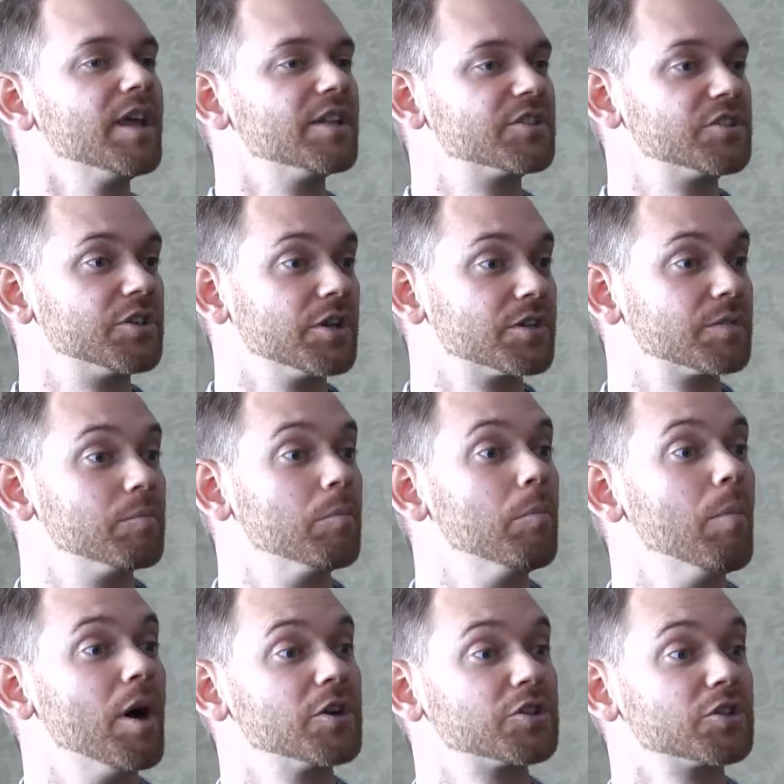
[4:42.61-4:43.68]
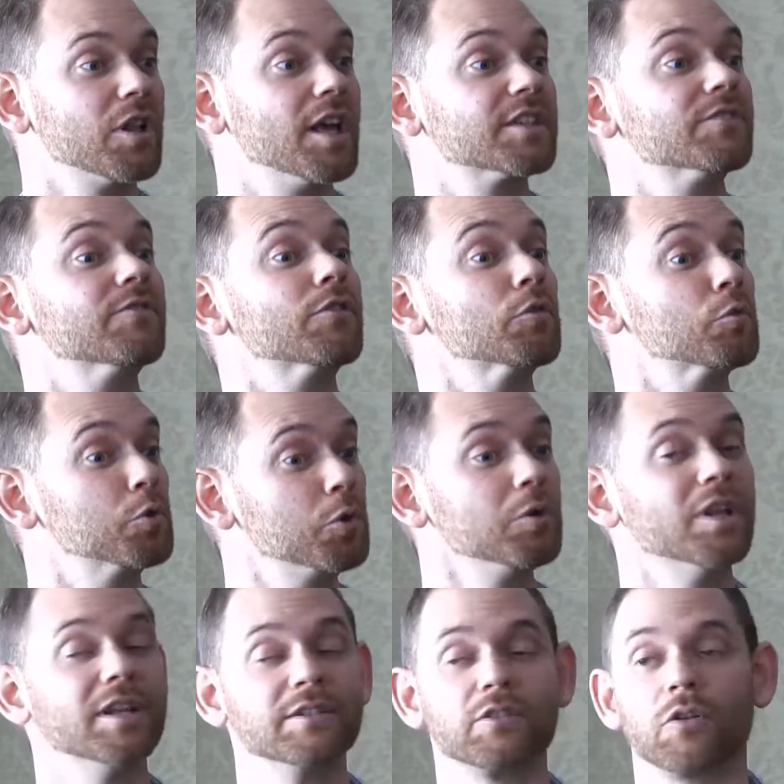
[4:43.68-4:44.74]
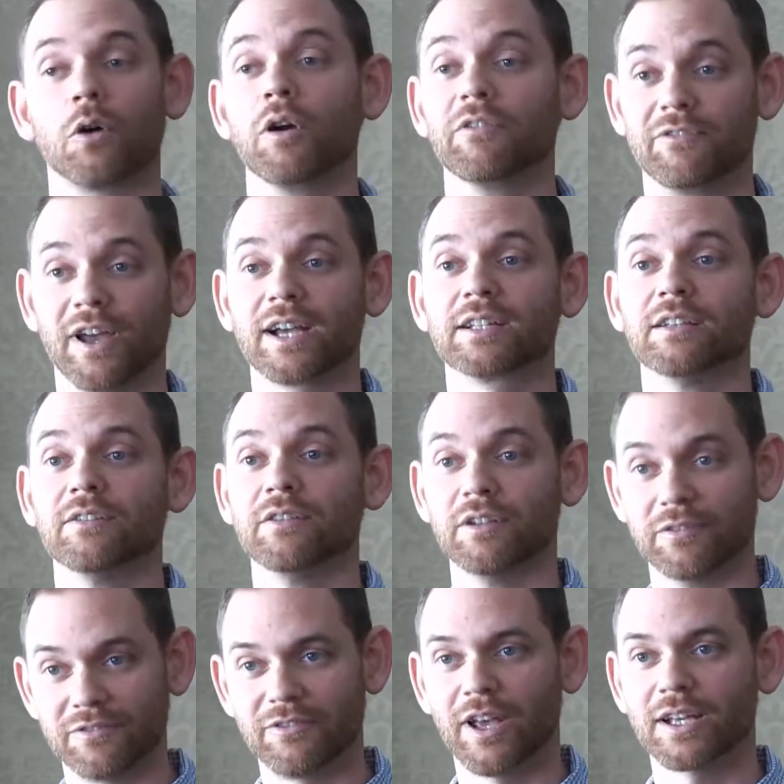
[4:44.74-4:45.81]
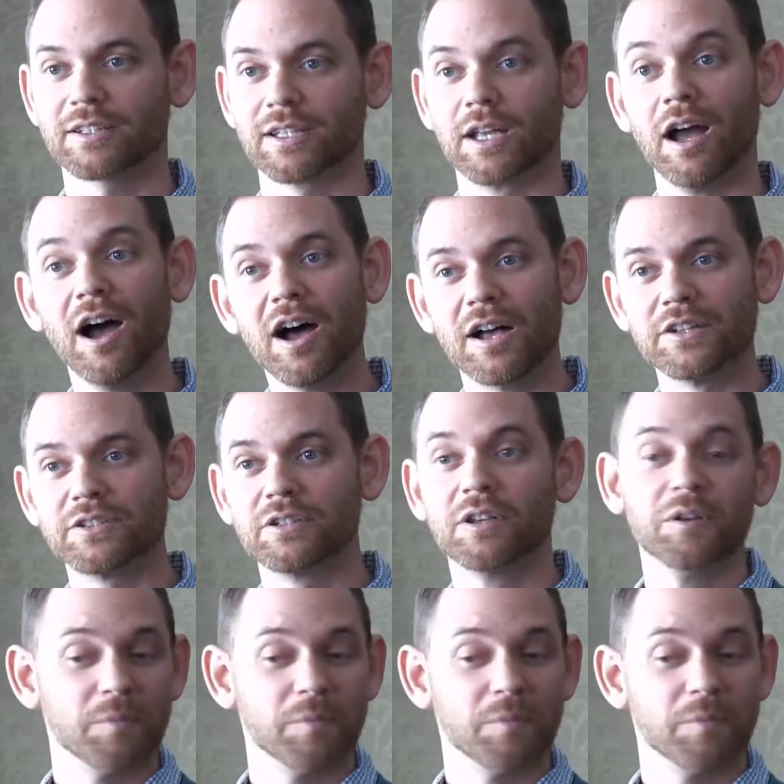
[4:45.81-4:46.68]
It's just much less virulent or effective in infecting us